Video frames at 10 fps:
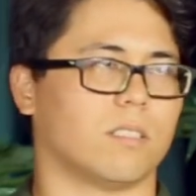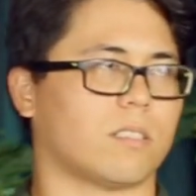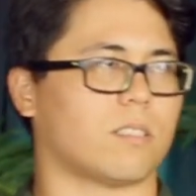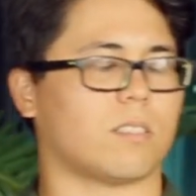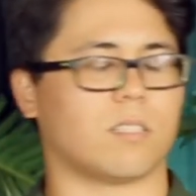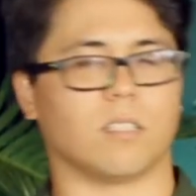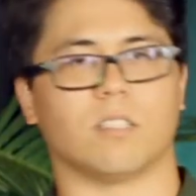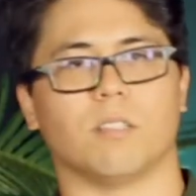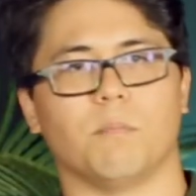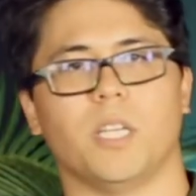
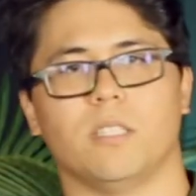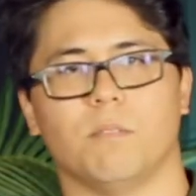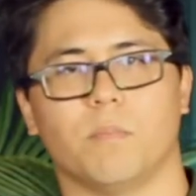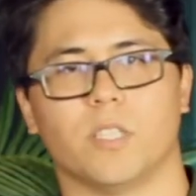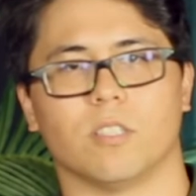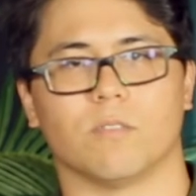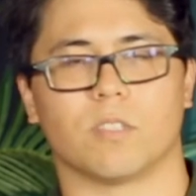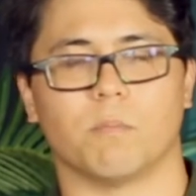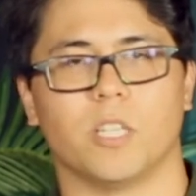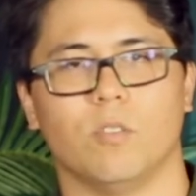such an amazing picture of
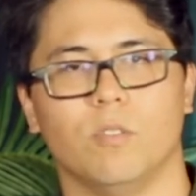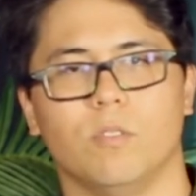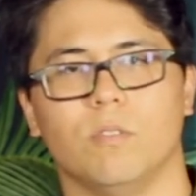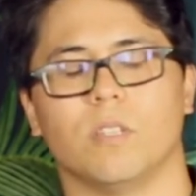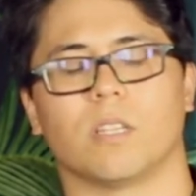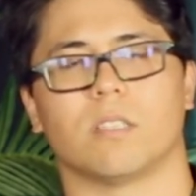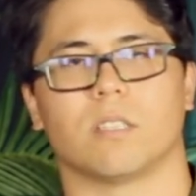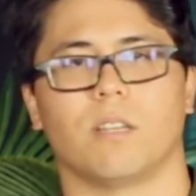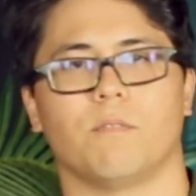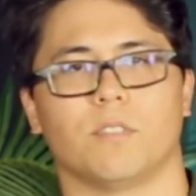somebody who knew that
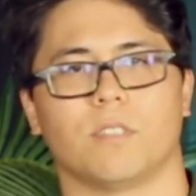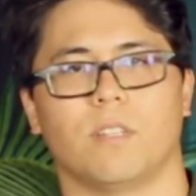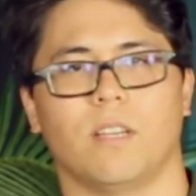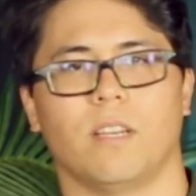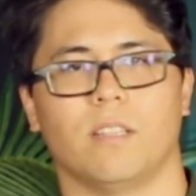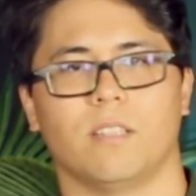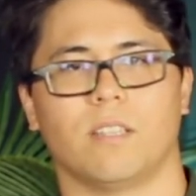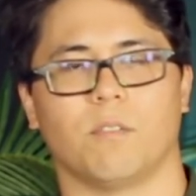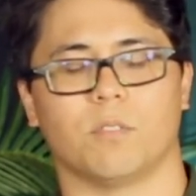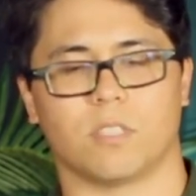his life was going to
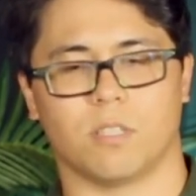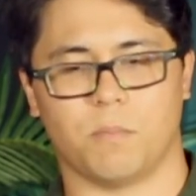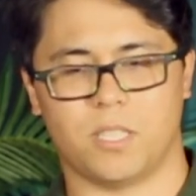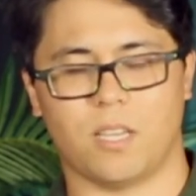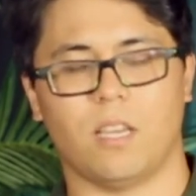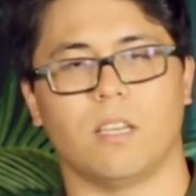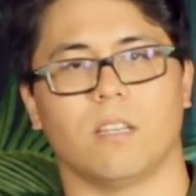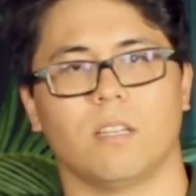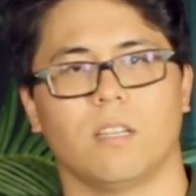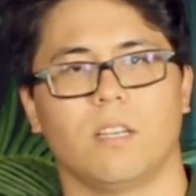end, that was going to be
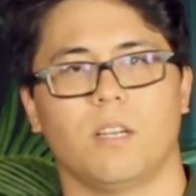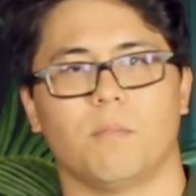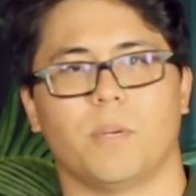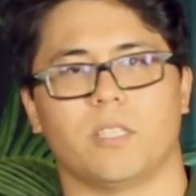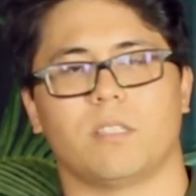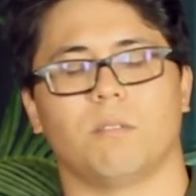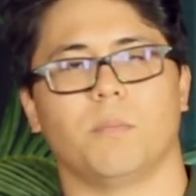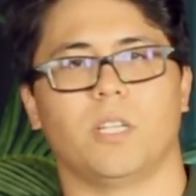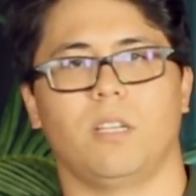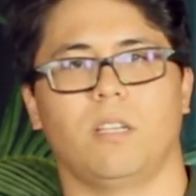taken by
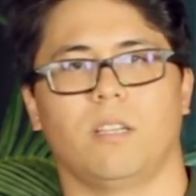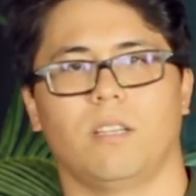somebody.